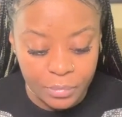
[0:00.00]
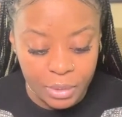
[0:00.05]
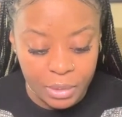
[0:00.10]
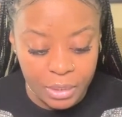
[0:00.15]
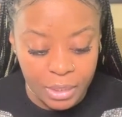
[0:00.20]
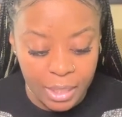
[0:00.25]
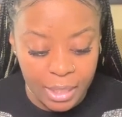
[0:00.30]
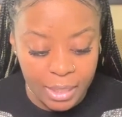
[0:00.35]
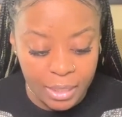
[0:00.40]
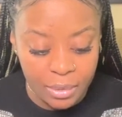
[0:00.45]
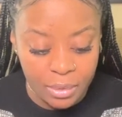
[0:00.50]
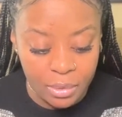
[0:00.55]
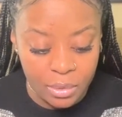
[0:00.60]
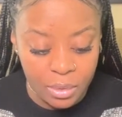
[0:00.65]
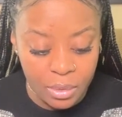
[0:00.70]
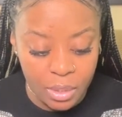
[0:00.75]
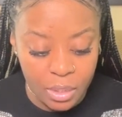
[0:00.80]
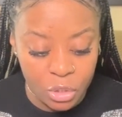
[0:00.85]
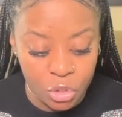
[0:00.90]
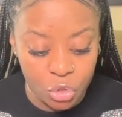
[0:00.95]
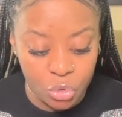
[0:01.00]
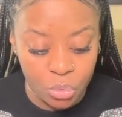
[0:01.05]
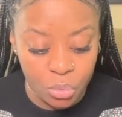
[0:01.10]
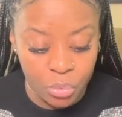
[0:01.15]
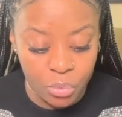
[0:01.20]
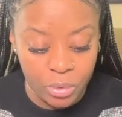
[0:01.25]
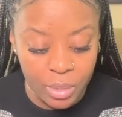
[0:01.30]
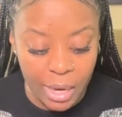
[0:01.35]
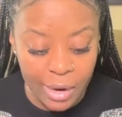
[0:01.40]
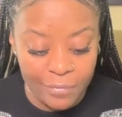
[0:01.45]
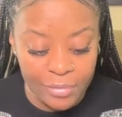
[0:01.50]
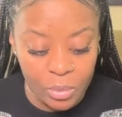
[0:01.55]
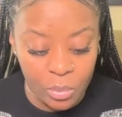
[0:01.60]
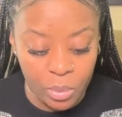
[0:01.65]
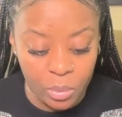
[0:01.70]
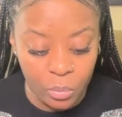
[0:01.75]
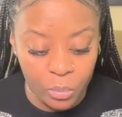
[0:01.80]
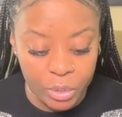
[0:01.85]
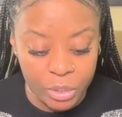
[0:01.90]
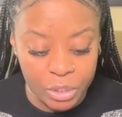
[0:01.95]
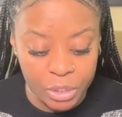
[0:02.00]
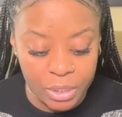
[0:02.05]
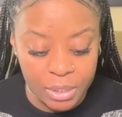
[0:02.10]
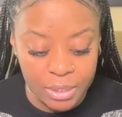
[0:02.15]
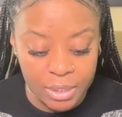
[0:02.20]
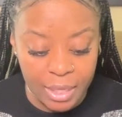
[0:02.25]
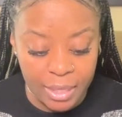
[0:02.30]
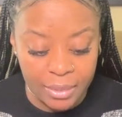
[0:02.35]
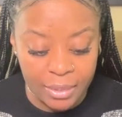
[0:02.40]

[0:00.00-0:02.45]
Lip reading: Yet, in truth, everyone wishes that